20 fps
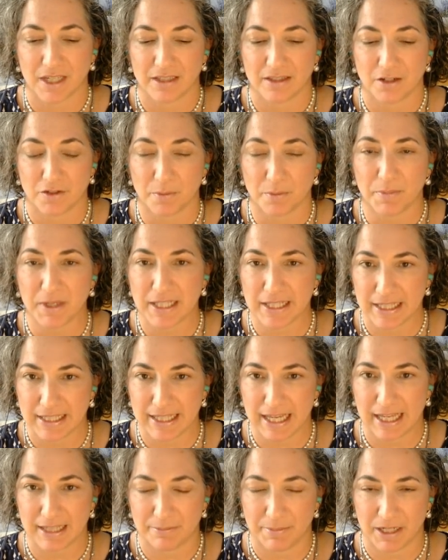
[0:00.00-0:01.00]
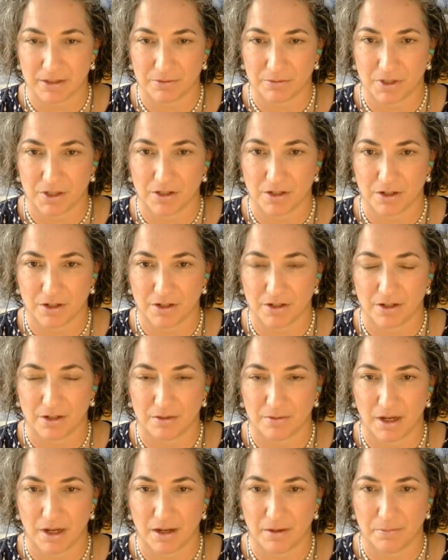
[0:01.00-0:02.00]
There's a business aspect where there
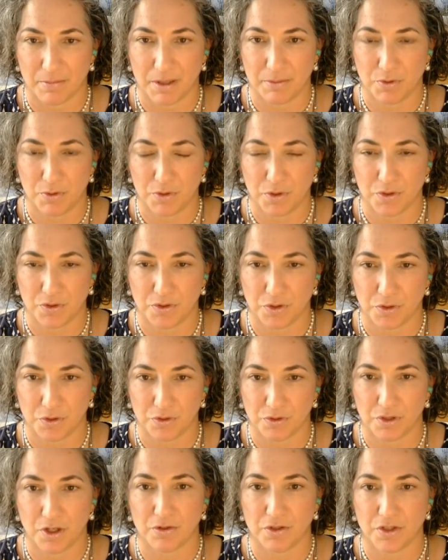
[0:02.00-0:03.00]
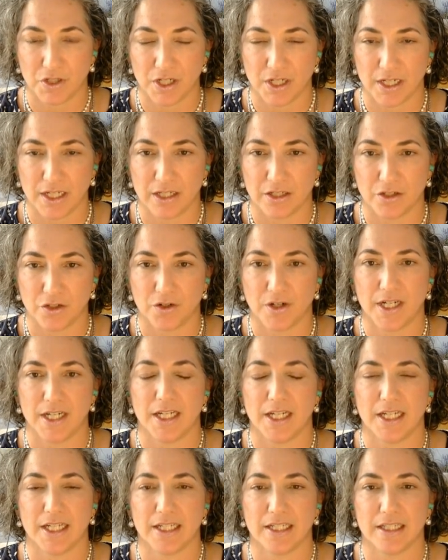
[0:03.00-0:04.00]
are people who do coaching and
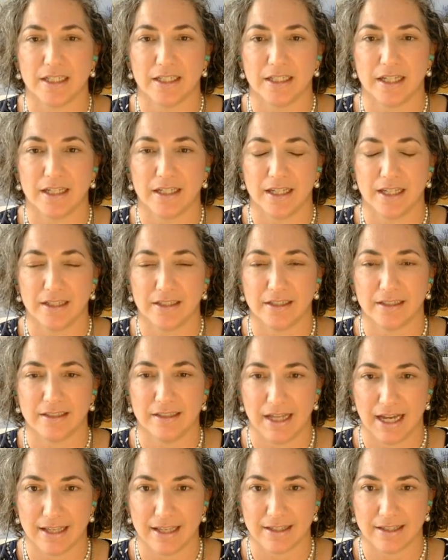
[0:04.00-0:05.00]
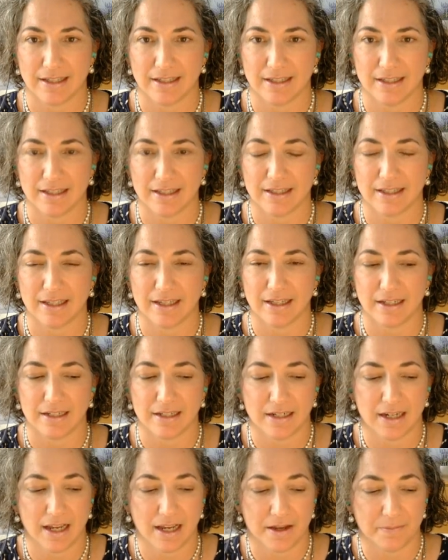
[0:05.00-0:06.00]
training and classes
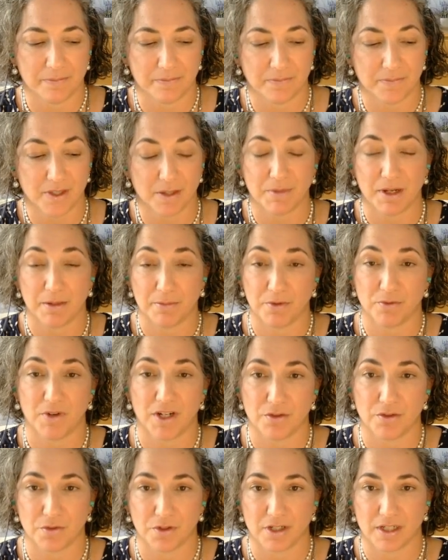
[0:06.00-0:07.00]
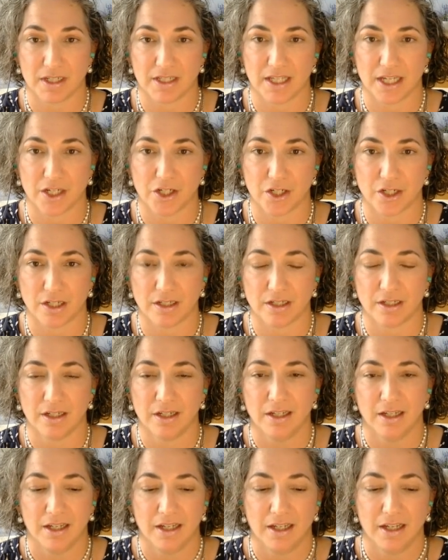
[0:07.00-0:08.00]
and sometimes race organization.
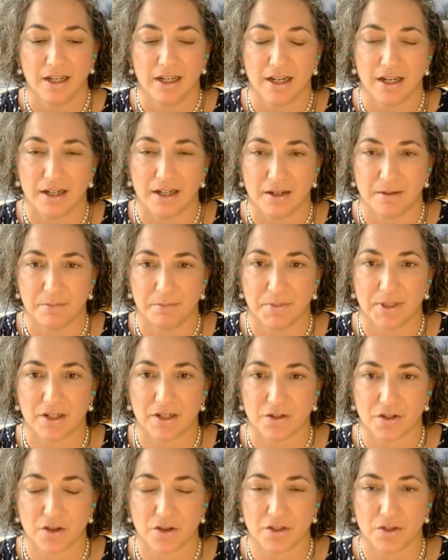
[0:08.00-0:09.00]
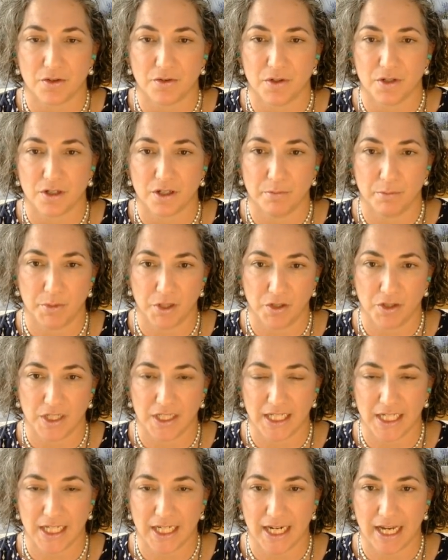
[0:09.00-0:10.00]
But there's also a
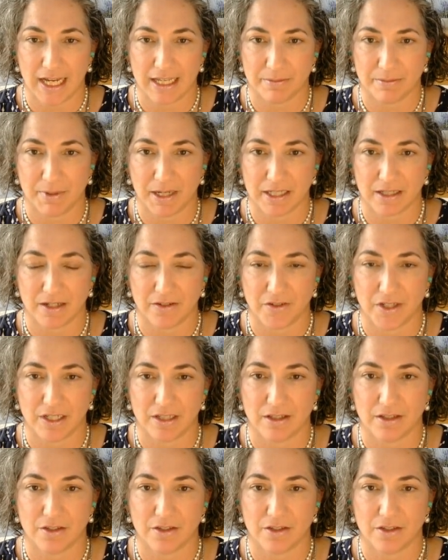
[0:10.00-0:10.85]
community aspect of it.